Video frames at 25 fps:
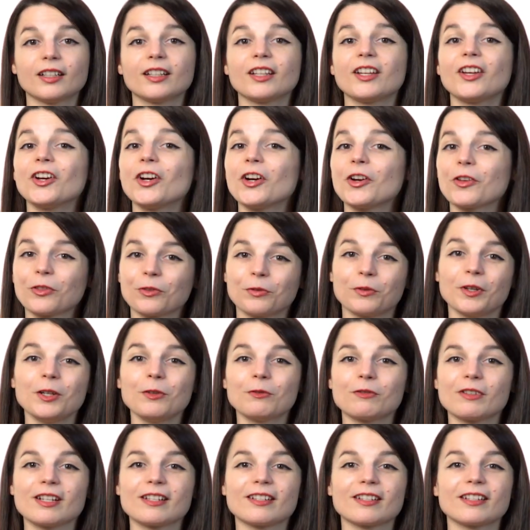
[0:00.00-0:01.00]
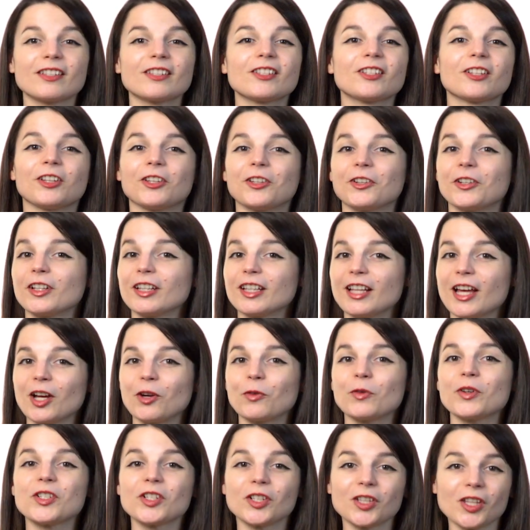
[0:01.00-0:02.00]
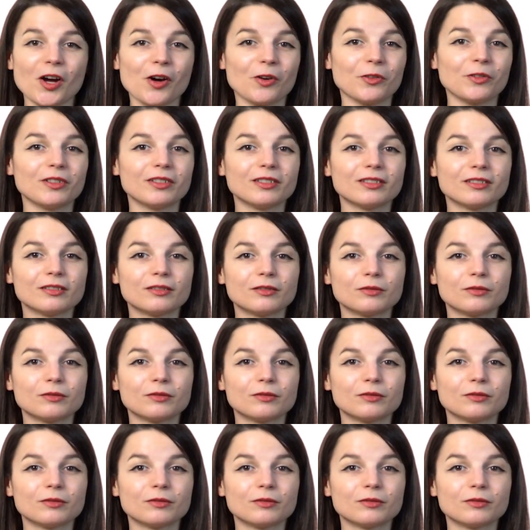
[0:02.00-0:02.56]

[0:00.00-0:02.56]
Here are three reasons to learn a language alone.